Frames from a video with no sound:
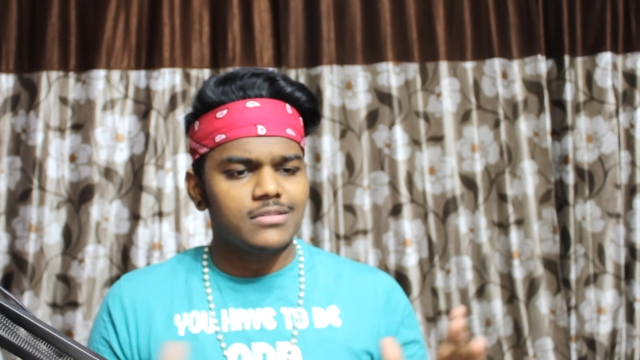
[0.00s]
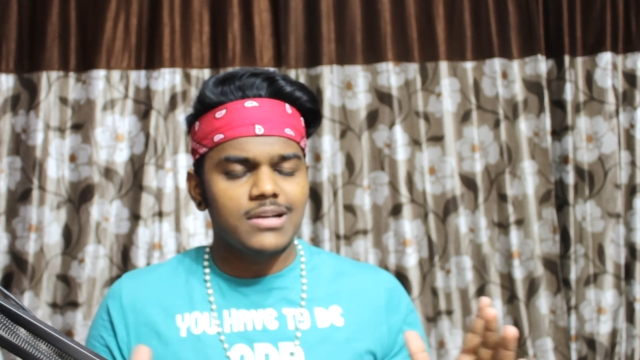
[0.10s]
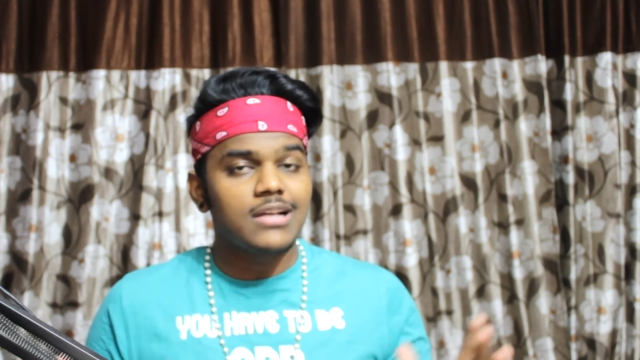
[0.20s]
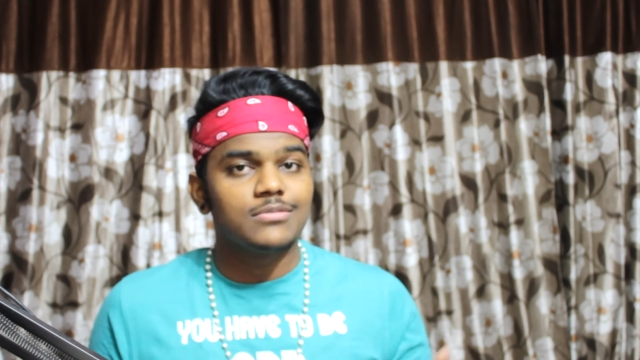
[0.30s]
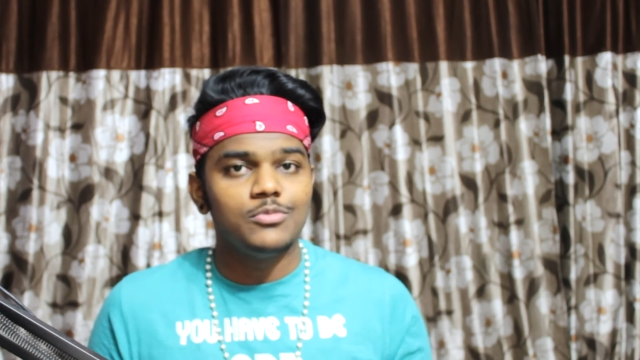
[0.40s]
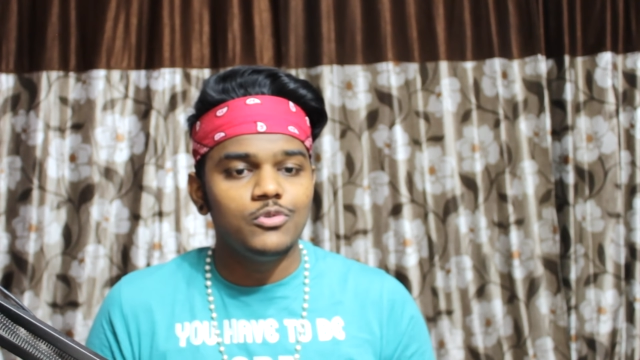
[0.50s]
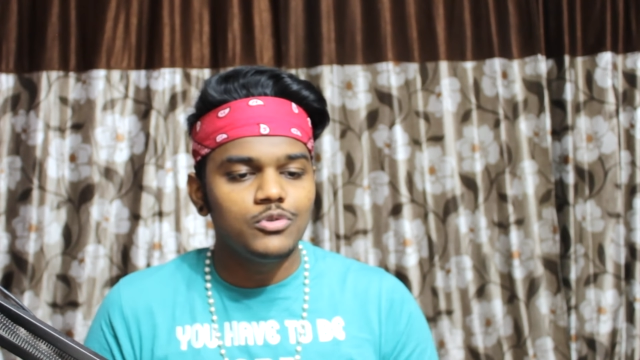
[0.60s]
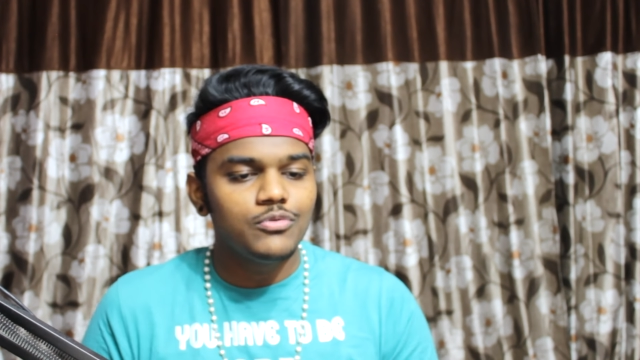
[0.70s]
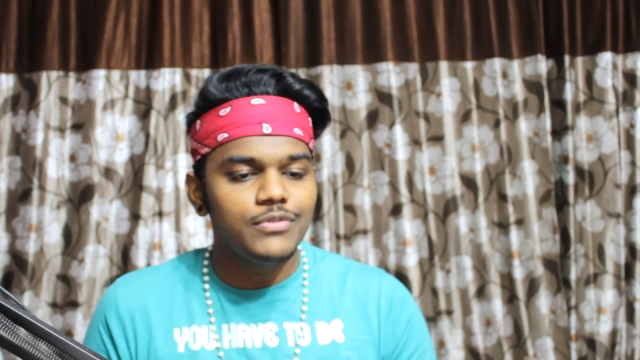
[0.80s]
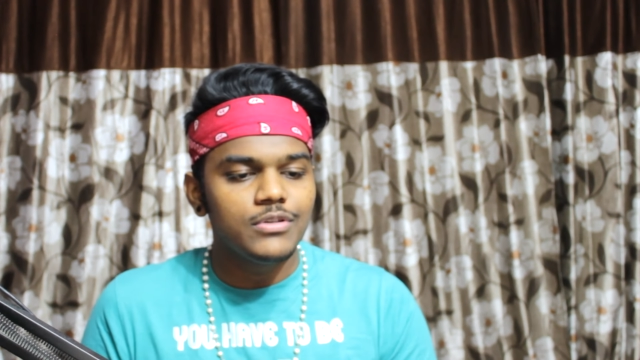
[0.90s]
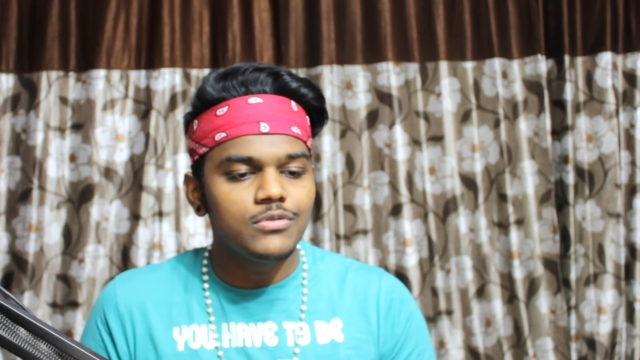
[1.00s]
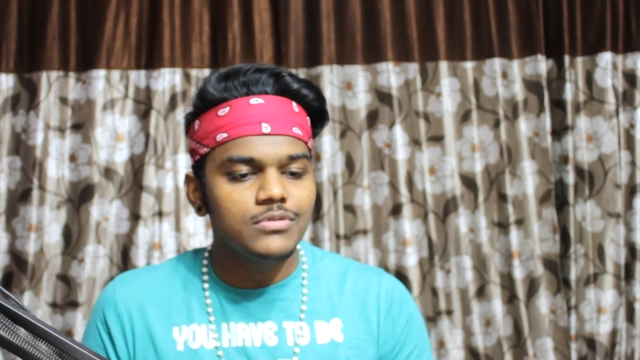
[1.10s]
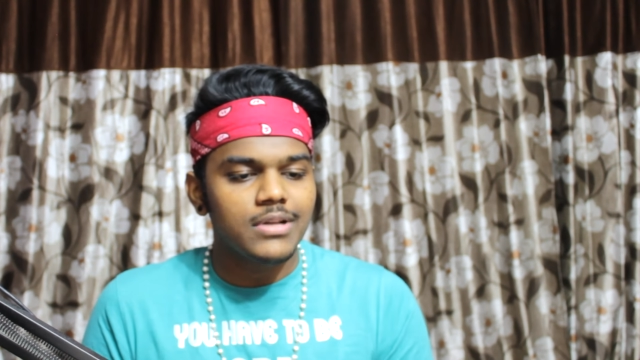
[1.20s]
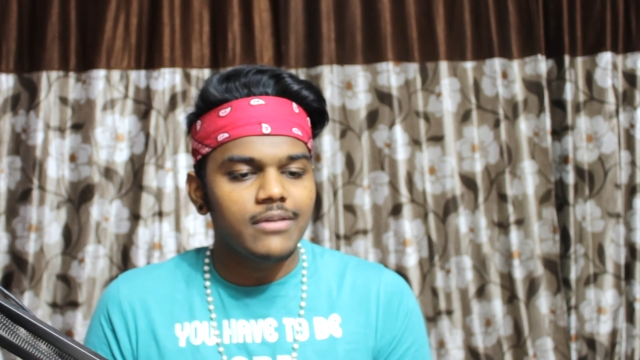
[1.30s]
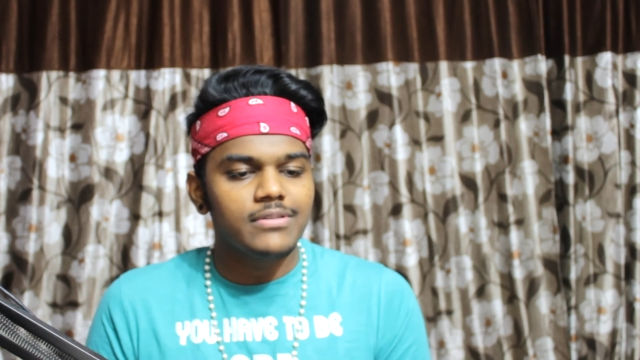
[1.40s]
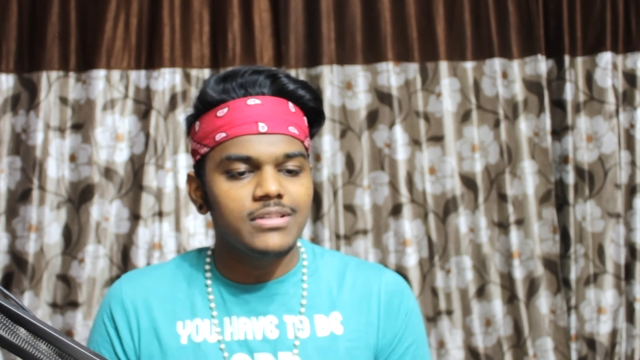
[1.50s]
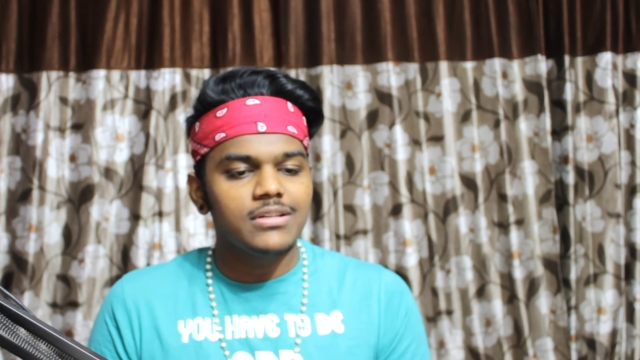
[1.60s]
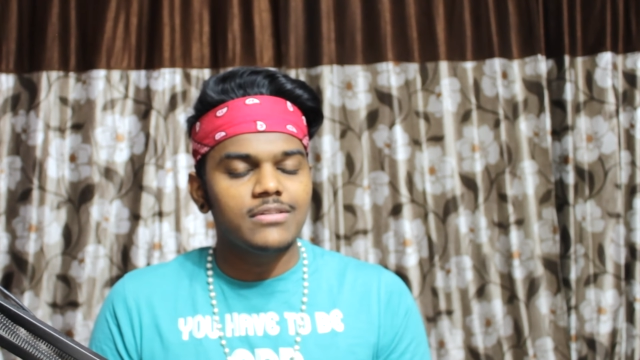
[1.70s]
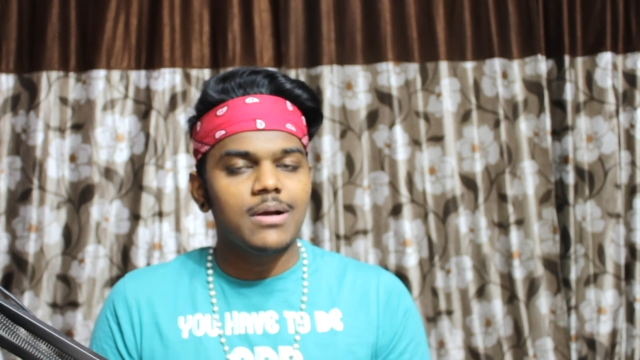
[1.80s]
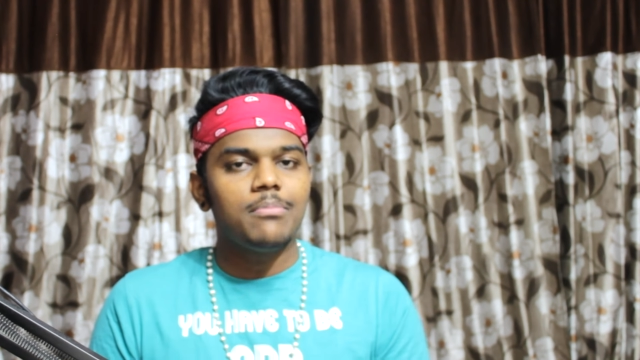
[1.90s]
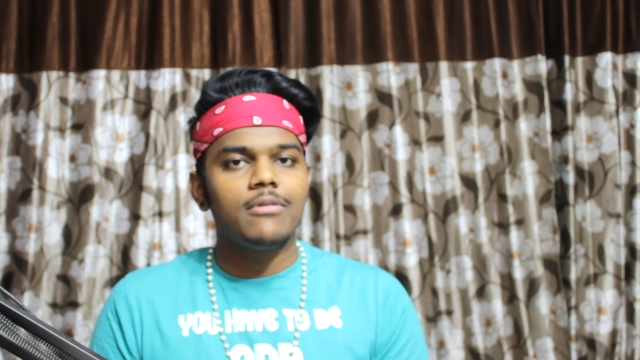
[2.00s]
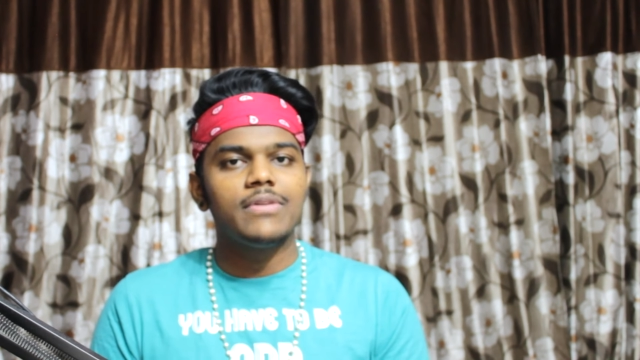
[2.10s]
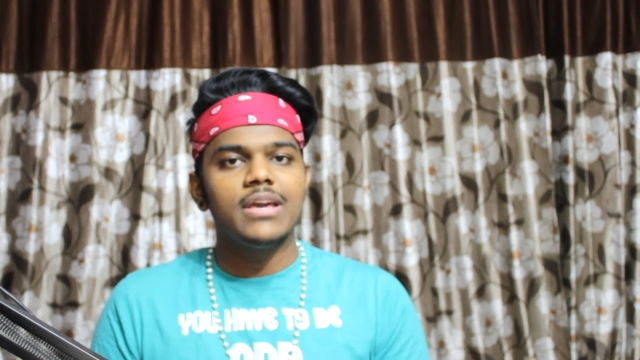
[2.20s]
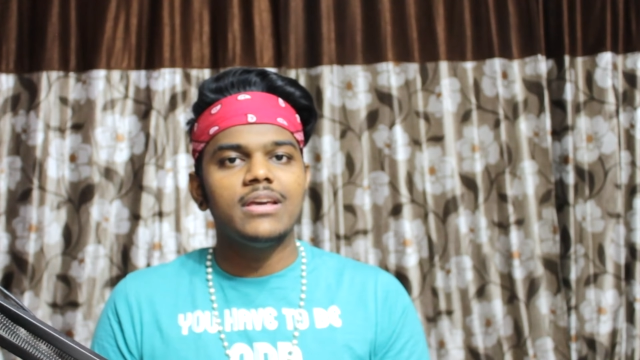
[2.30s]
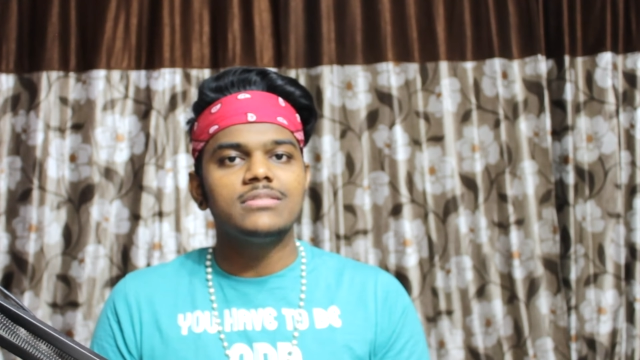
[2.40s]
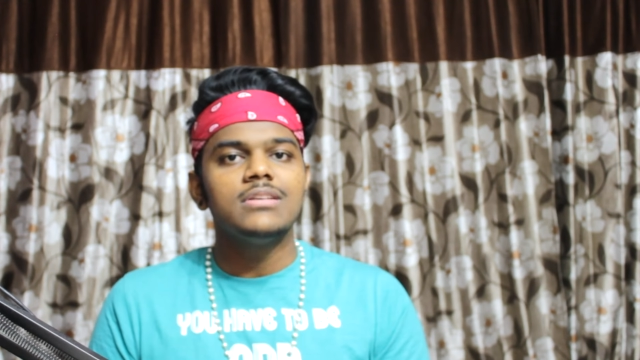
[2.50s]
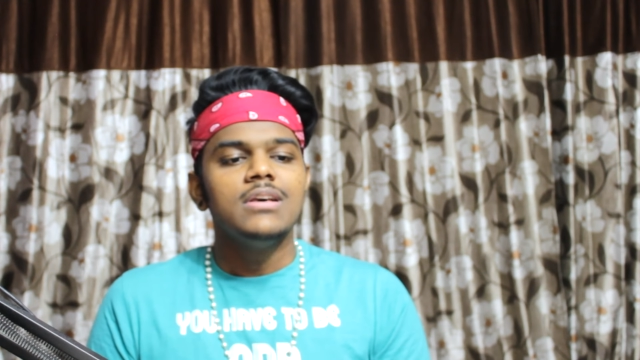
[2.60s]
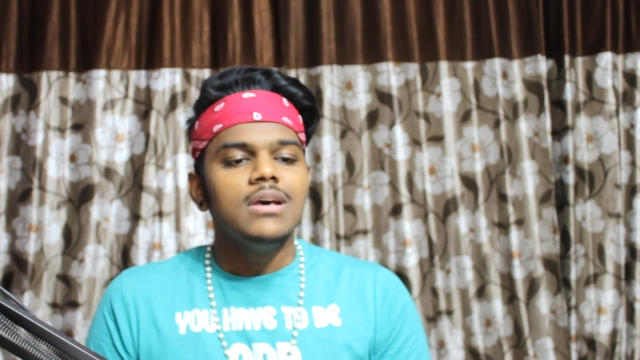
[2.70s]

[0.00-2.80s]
got some huge views like within a couple of days.